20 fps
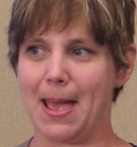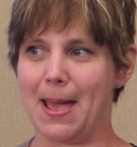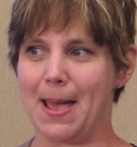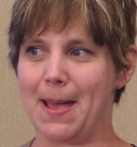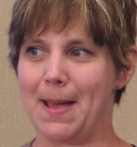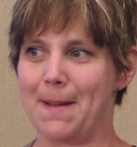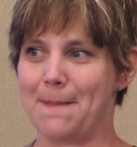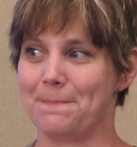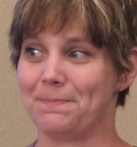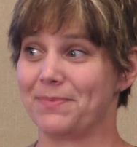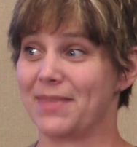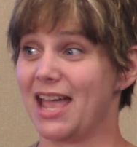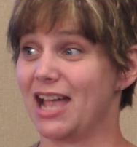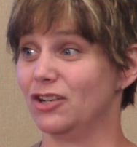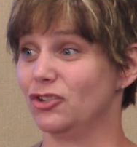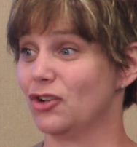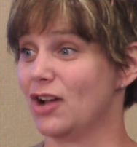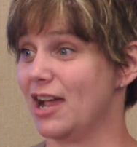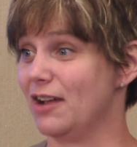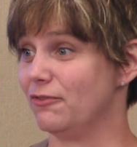
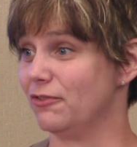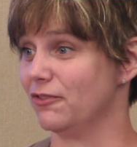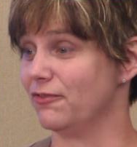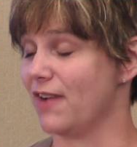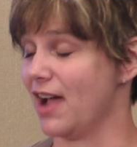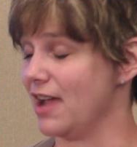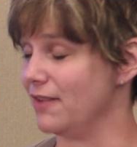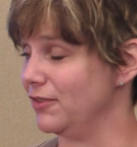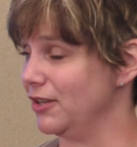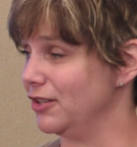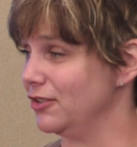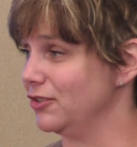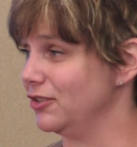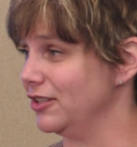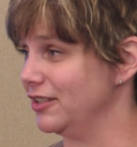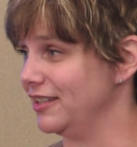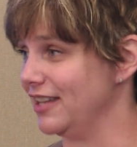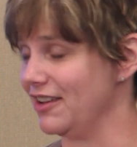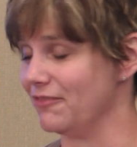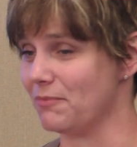I tried for 5 years
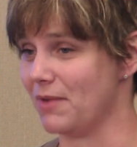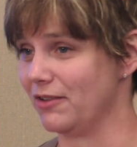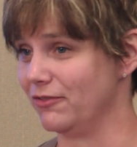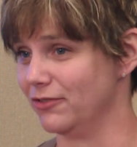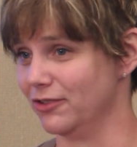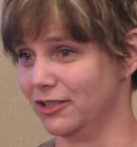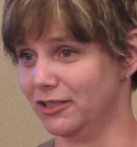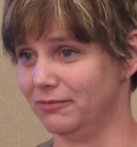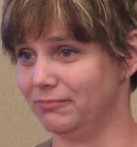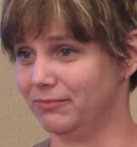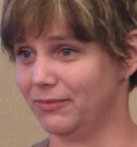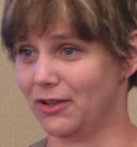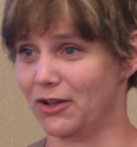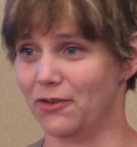to save my foot,